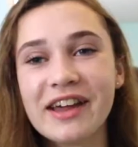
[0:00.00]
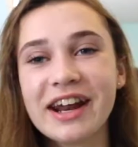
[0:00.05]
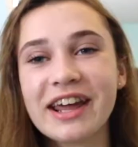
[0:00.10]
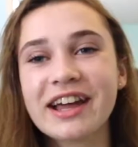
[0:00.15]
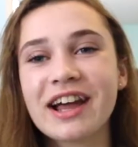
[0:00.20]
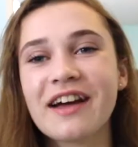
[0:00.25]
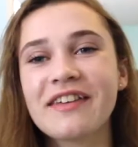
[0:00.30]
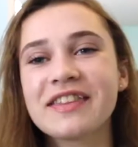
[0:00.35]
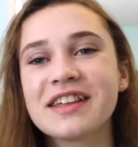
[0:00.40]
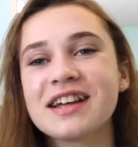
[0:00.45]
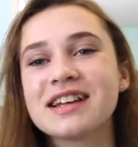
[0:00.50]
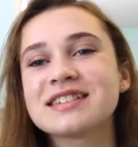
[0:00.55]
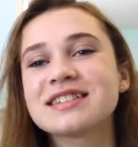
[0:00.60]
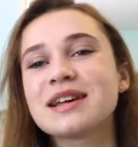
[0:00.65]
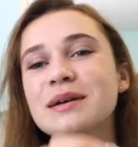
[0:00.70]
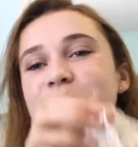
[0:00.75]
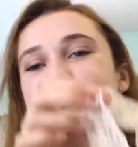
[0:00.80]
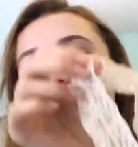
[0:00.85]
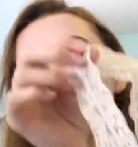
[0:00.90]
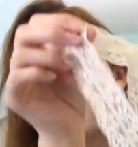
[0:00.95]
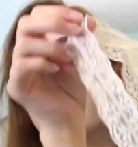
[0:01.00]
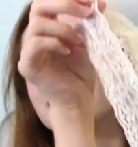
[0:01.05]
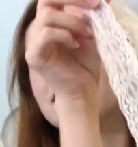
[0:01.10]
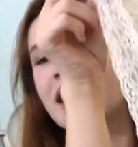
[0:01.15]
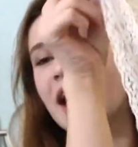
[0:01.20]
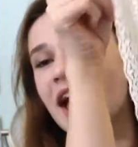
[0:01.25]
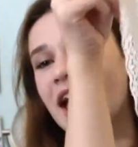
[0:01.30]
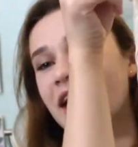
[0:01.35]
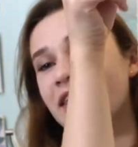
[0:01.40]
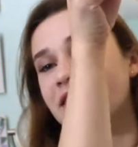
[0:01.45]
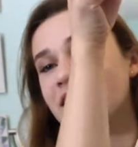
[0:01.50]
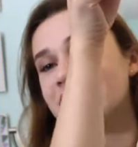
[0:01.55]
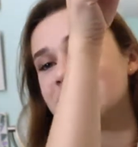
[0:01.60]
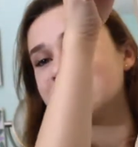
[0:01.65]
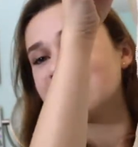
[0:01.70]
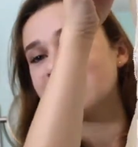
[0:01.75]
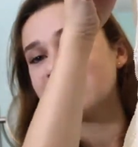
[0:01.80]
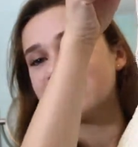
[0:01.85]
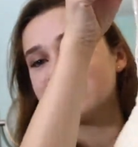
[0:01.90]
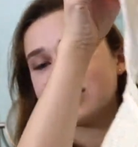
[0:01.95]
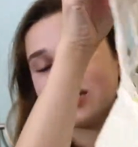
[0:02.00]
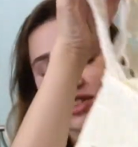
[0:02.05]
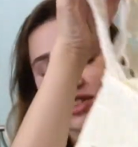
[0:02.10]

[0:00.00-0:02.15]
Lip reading: then I got this bralette, and this looks